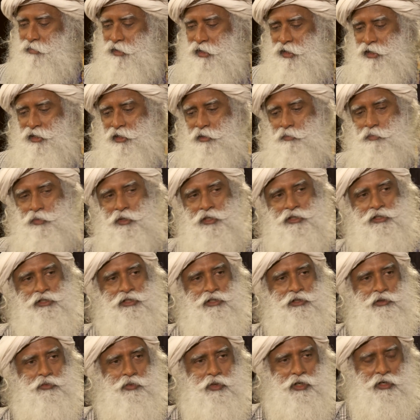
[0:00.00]
any
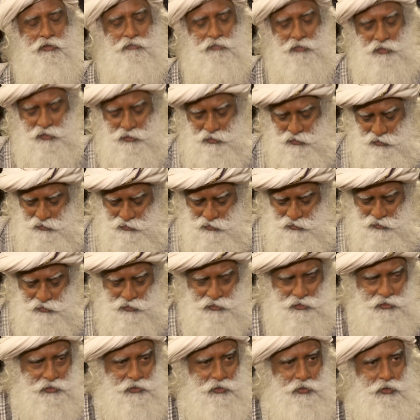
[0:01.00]
patient, whatever, he
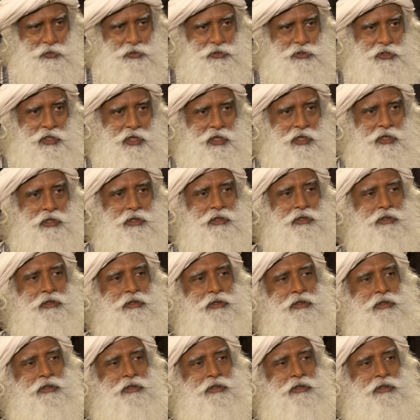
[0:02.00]
just goes there